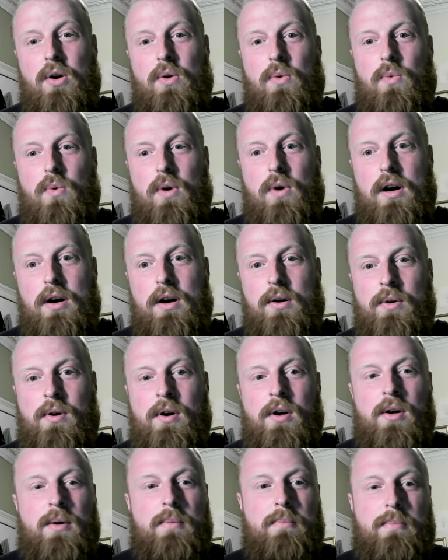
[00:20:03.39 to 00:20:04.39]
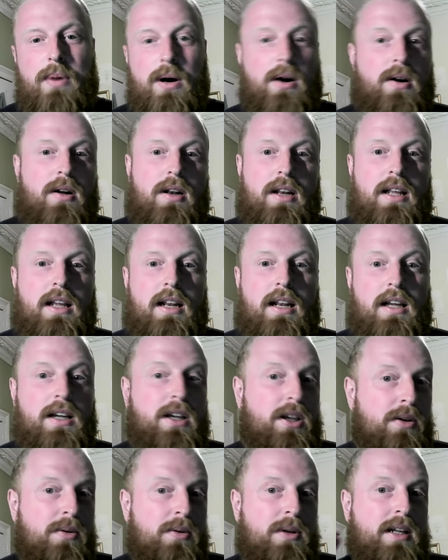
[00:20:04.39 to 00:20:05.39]
Well, partly
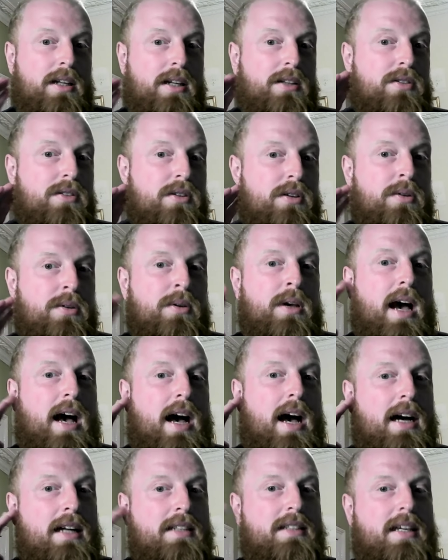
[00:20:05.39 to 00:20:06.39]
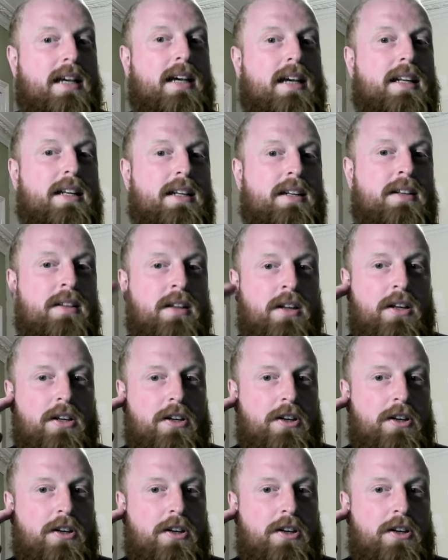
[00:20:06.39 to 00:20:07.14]
like you need to attend,